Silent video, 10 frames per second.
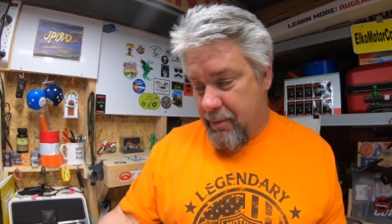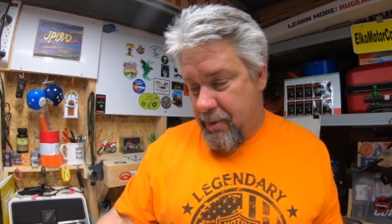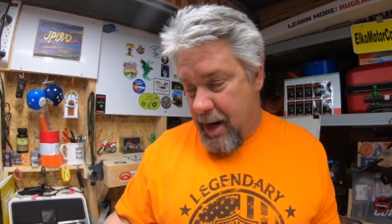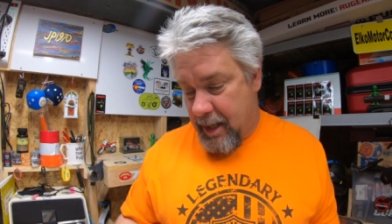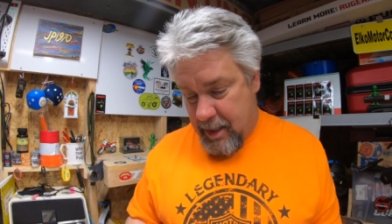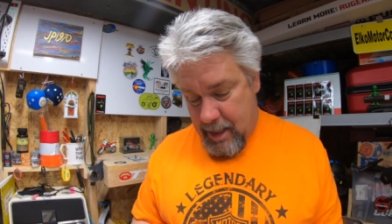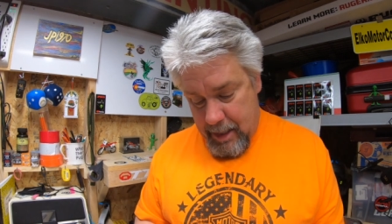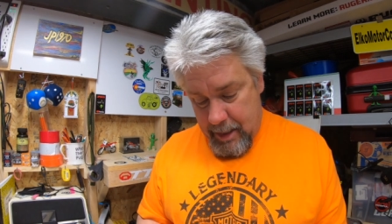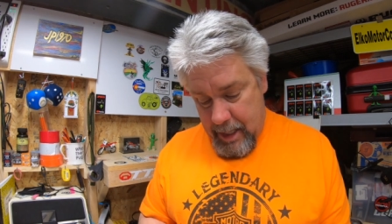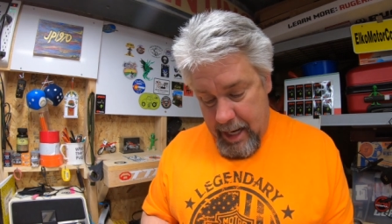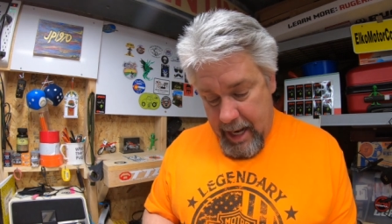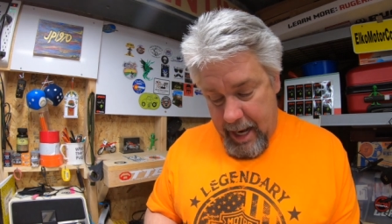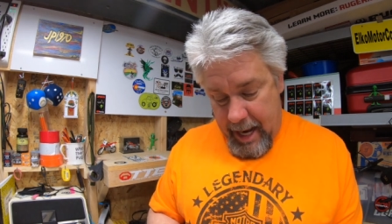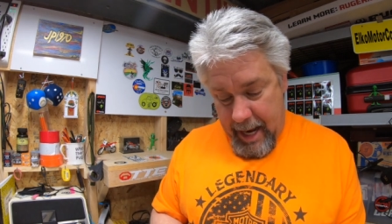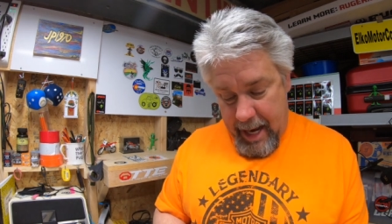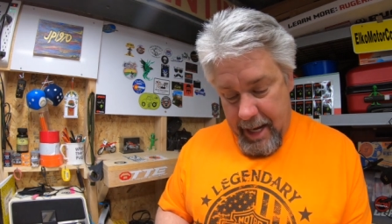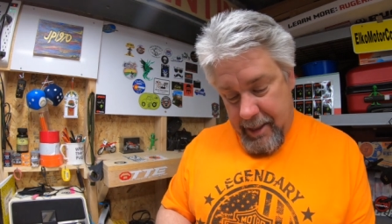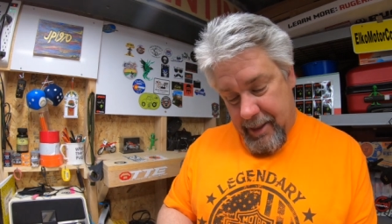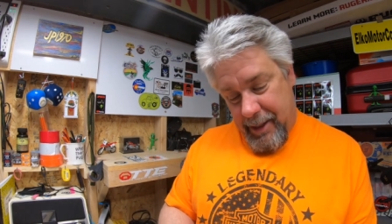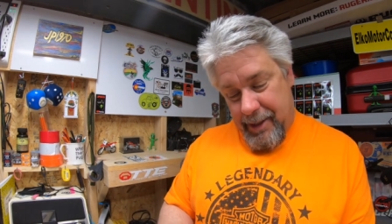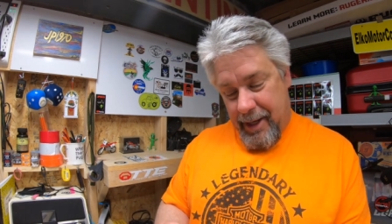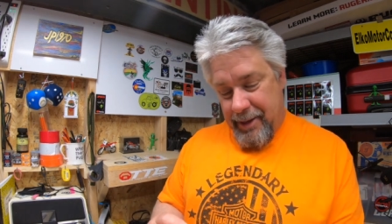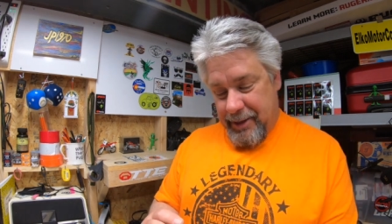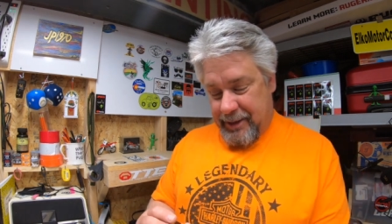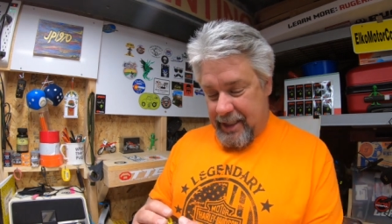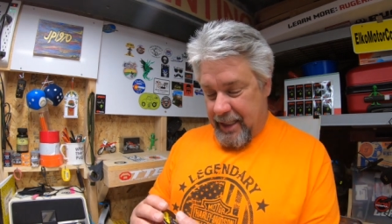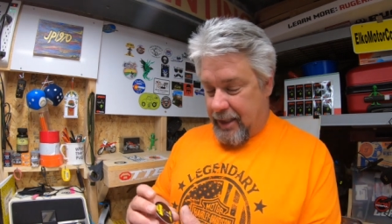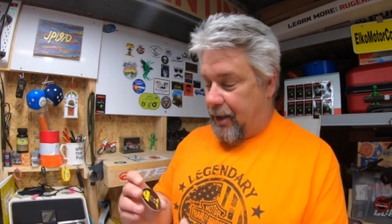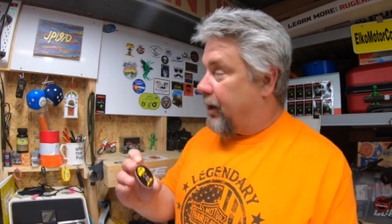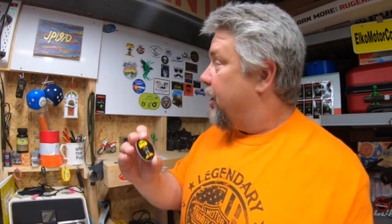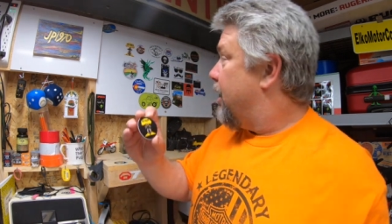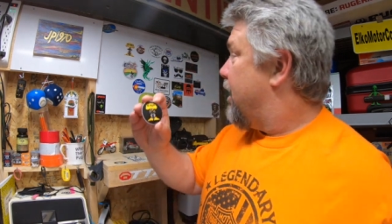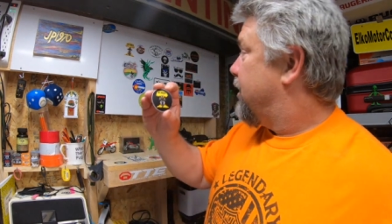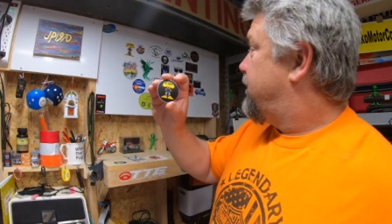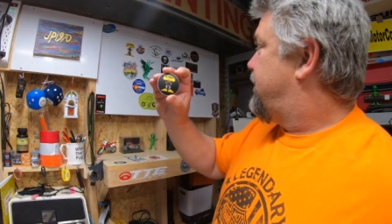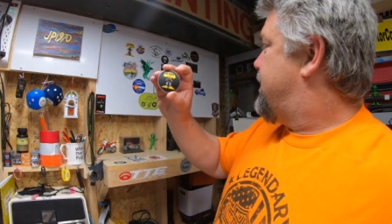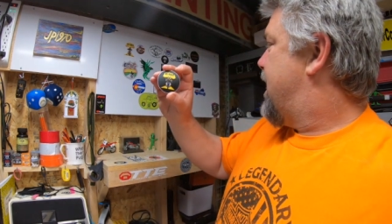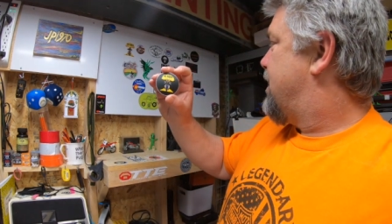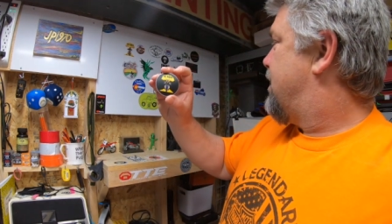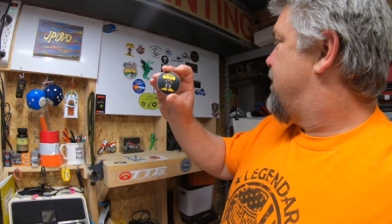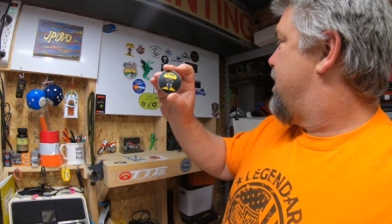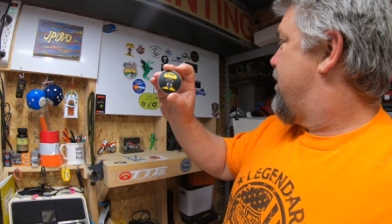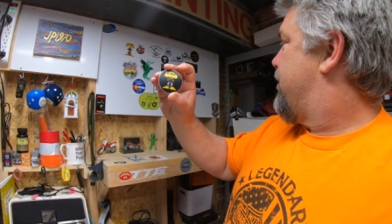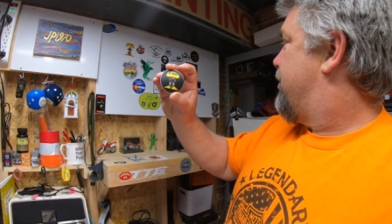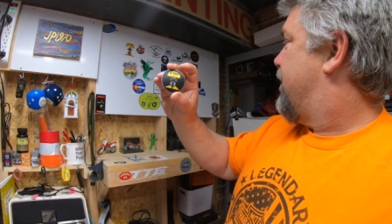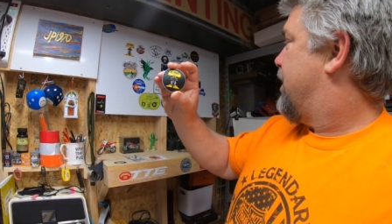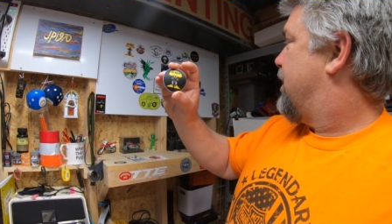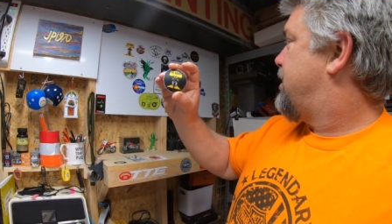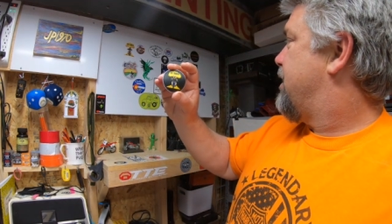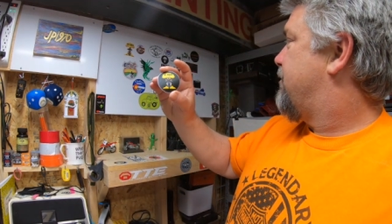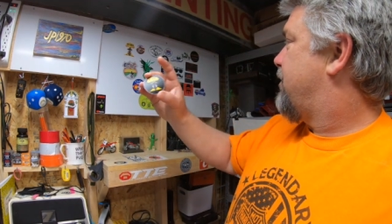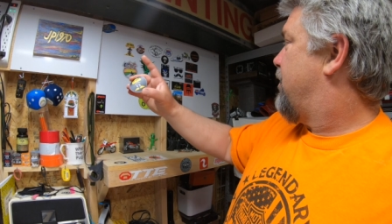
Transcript: right on, and another sticker. Yet another one, a different